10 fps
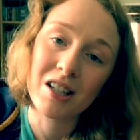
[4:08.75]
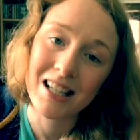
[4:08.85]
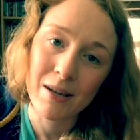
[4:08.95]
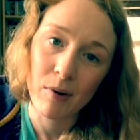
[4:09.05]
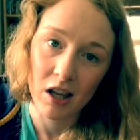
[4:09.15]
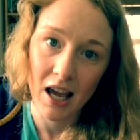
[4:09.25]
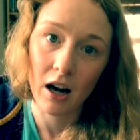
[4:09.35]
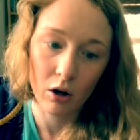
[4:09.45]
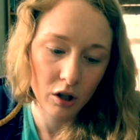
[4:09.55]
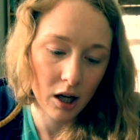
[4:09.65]
deeper
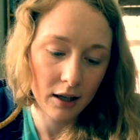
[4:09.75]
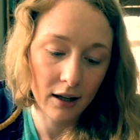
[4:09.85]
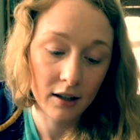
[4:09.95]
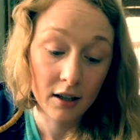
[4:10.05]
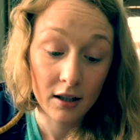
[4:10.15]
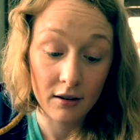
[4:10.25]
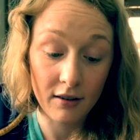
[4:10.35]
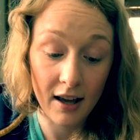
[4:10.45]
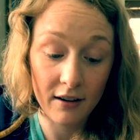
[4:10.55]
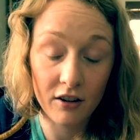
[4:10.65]
yellow colour
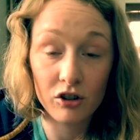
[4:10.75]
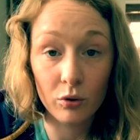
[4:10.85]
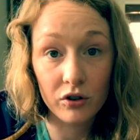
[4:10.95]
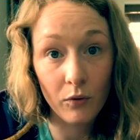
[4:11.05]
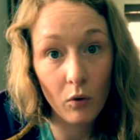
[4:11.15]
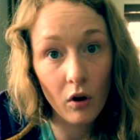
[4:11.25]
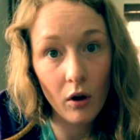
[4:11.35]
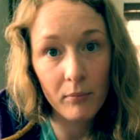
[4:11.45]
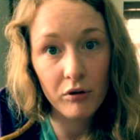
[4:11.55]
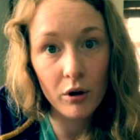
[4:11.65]
than the sort of
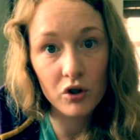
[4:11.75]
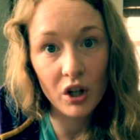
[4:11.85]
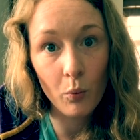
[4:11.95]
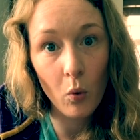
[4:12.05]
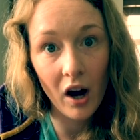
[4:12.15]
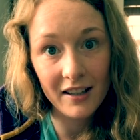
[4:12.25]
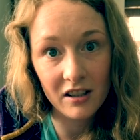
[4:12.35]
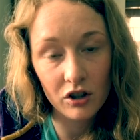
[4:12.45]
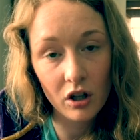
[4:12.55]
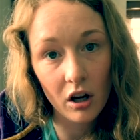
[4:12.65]
approaching
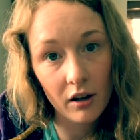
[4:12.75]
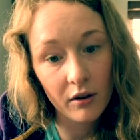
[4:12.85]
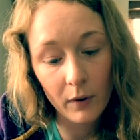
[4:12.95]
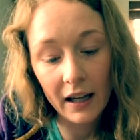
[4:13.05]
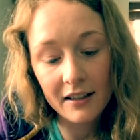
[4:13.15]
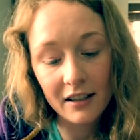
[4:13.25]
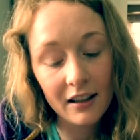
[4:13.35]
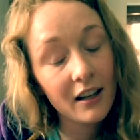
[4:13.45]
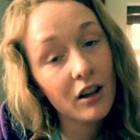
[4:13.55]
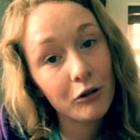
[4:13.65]
whitish colour that we're getting
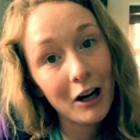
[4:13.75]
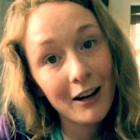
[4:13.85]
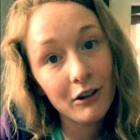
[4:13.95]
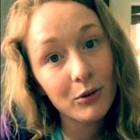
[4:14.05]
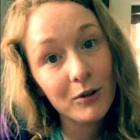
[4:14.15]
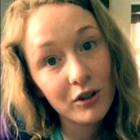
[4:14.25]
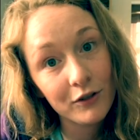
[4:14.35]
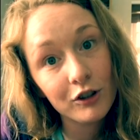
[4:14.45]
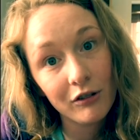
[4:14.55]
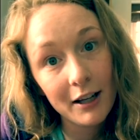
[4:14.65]
in the other areas, which
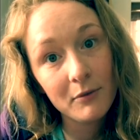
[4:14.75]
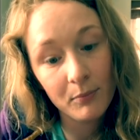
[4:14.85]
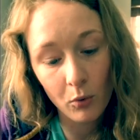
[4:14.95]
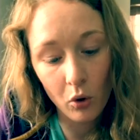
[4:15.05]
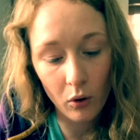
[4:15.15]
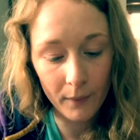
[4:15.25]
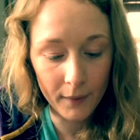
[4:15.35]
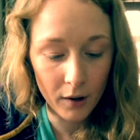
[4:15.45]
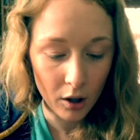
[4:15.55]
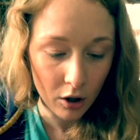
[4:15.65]
I've scraped more.
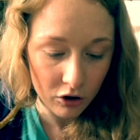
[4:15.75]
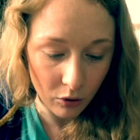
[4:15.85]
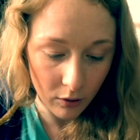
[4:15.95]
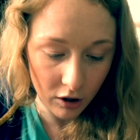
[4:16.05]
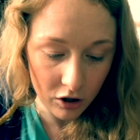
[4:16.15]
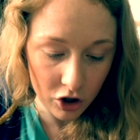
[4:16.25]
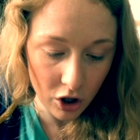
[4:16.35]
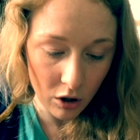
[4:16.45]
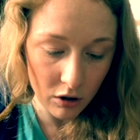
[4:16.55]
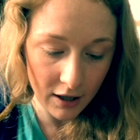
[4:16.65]
So I'm going to
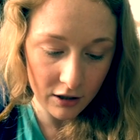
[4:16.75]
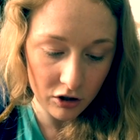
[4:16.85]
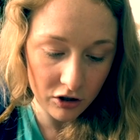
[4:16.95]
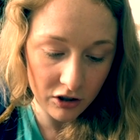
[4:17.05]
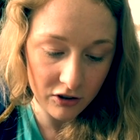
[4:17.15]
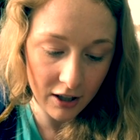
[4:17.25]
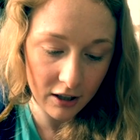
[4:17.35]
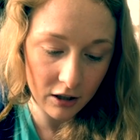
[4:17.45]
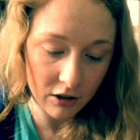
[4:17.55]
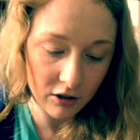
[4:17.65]
show you that in just a
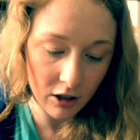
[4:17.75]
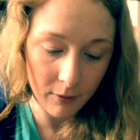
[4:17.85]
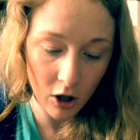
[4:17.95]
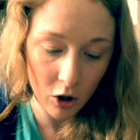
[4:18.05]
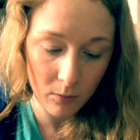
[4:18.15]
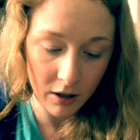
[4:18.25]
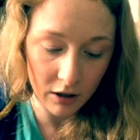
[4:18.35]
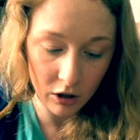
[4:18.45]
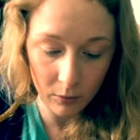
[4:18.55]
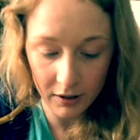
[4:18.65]
second, and I'm hoping
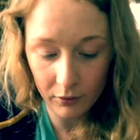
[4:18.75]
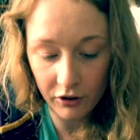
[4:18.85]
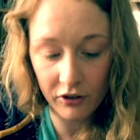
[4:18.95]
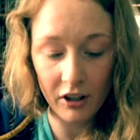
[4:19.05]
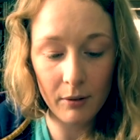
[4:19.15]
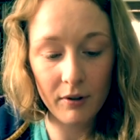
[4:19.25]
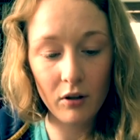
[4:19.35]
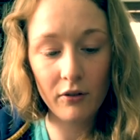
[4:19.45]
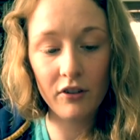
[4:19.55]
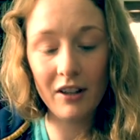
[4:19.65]
that you'll be able to see, but
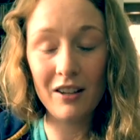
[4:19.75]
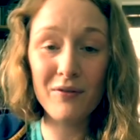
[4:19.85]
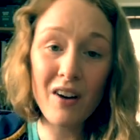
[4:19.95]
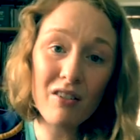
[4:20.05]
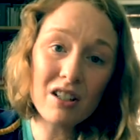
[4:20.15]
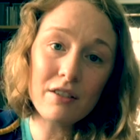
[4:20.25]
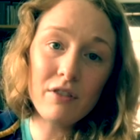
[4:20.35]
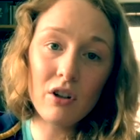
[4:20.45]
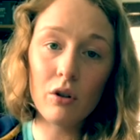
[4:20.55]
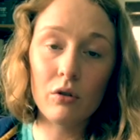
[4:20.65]
obviously it's very
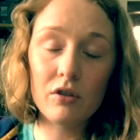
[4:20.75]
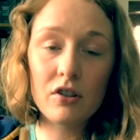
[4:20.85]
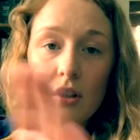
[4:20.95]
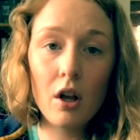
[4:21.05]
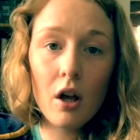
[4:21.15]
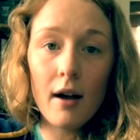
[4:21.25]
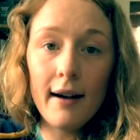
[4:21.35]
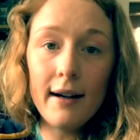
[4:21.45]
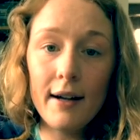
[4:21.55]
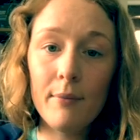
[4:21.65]
difficult
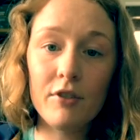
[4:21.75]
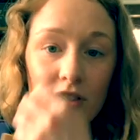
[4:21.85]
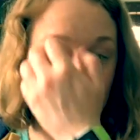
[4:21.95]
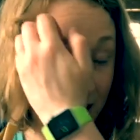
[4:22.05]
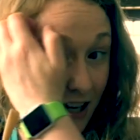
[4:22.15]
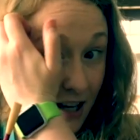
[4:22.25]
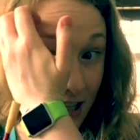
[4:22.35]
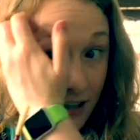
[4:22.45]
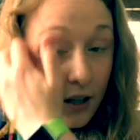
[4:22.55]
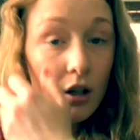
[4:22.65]
to
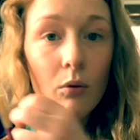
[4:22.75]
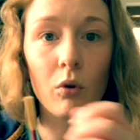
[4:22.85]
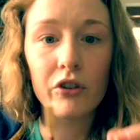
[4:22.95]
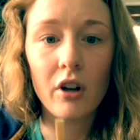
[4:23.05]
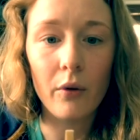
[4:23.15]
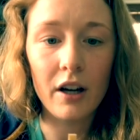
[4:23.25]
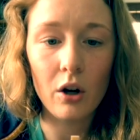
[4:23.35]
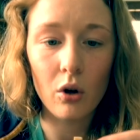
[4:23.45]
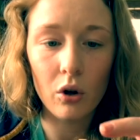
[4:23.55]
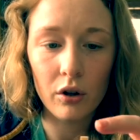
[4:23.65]
see what's going
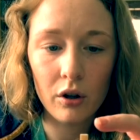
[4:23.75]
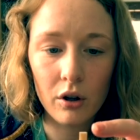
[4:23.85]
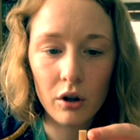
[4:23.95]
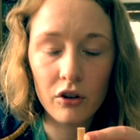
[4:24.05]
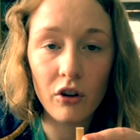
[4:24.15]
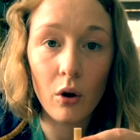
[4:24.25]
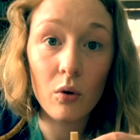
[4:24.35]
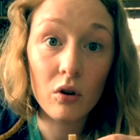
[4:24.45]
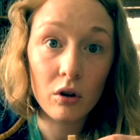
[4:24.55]
on. So